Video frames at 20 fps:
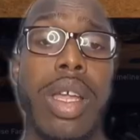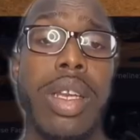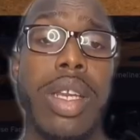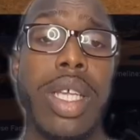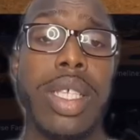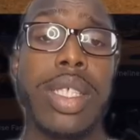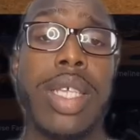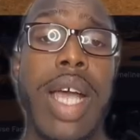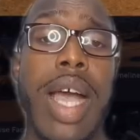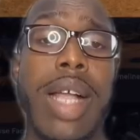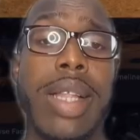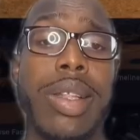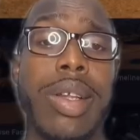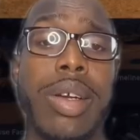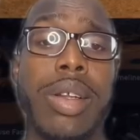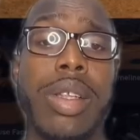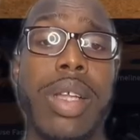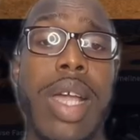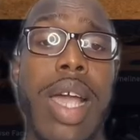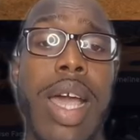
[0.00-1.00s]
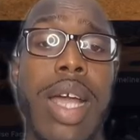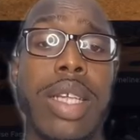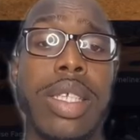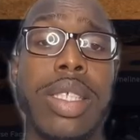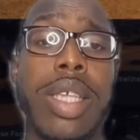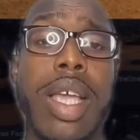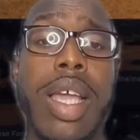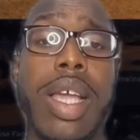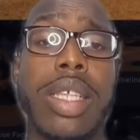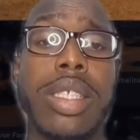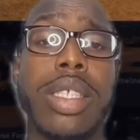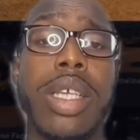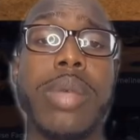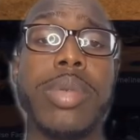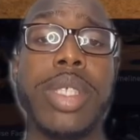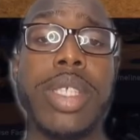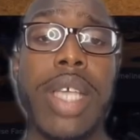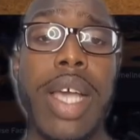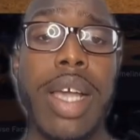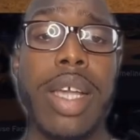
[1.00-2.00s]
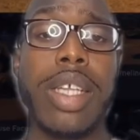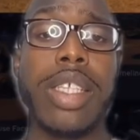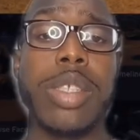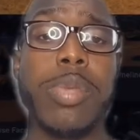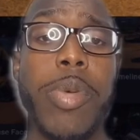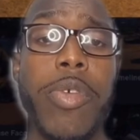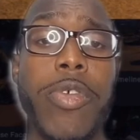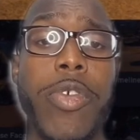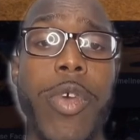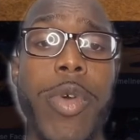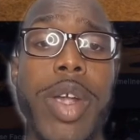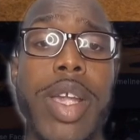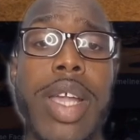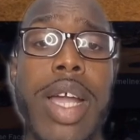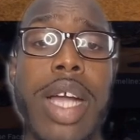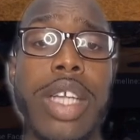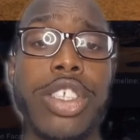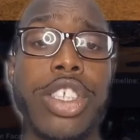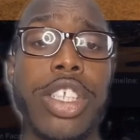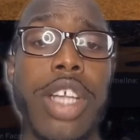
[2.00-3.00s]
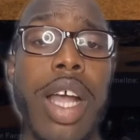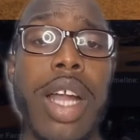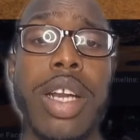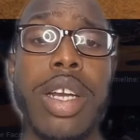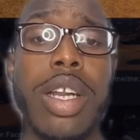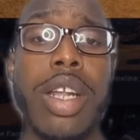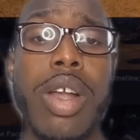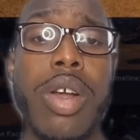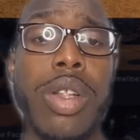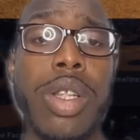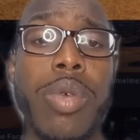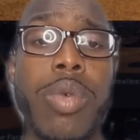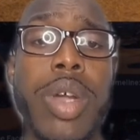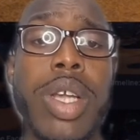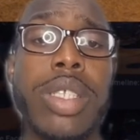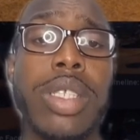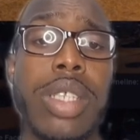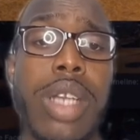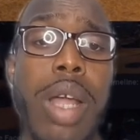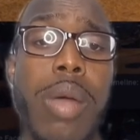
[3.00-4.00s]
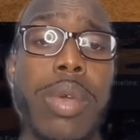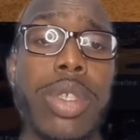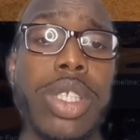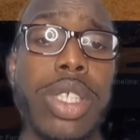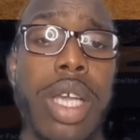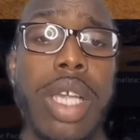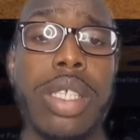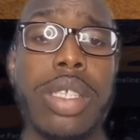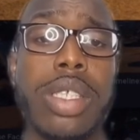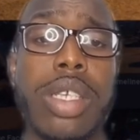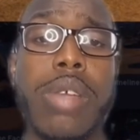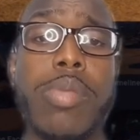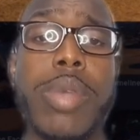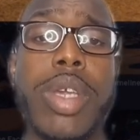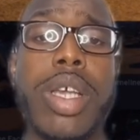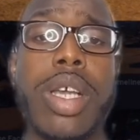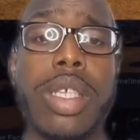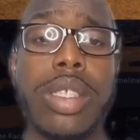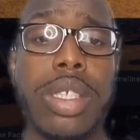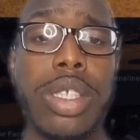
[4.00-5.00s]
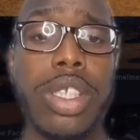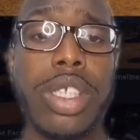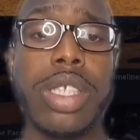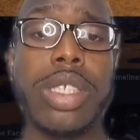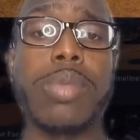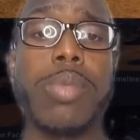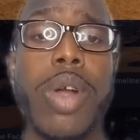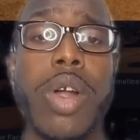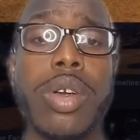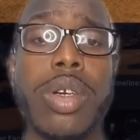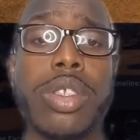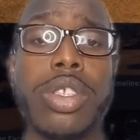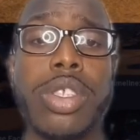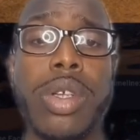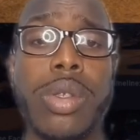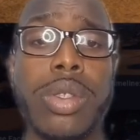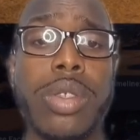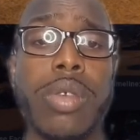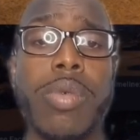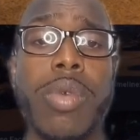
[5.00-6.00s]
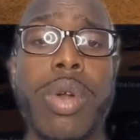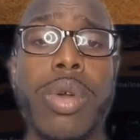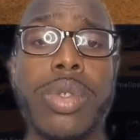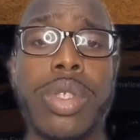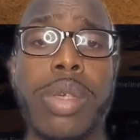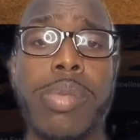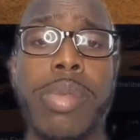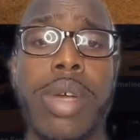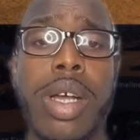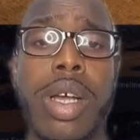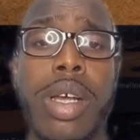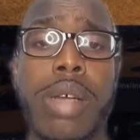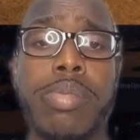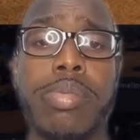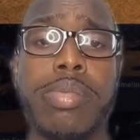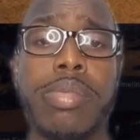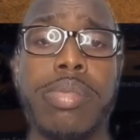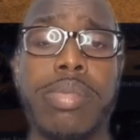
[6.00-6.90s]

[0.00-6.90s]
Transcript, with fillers: This guy literally had his hands up seconds before he got shot, and the only reason they were chasing him because he just murdered Joseph Rosenbaum.